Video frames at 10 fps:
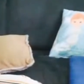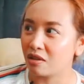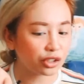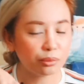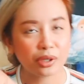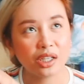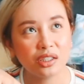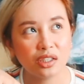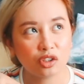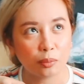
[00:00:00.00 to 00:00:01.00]
Itong brand
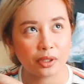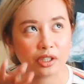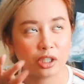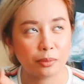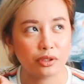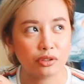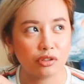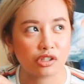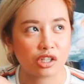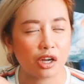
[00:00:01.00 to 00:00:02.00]
na to, parang napanood
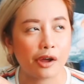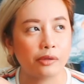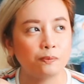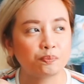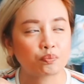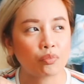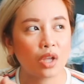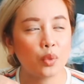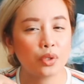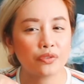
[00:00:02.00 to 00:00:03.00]
ko siya
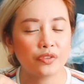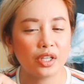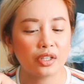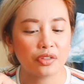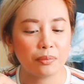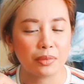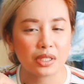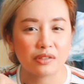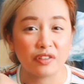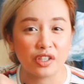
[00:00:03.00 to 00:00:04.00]
in one of like the
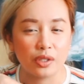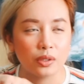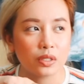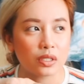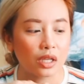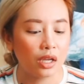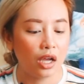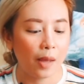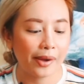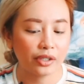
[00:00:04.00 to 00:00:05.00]
mixed videos.
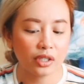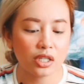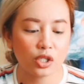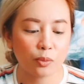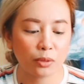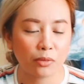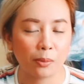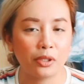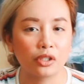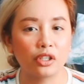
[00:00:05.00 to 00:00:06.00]
Apparently, it's super
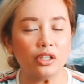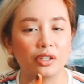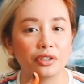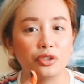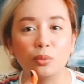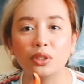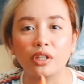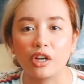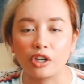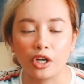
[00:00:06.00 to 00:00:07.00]
popular in like the U-Belt
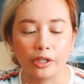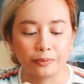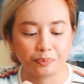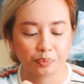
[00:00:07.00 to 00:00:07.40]
area.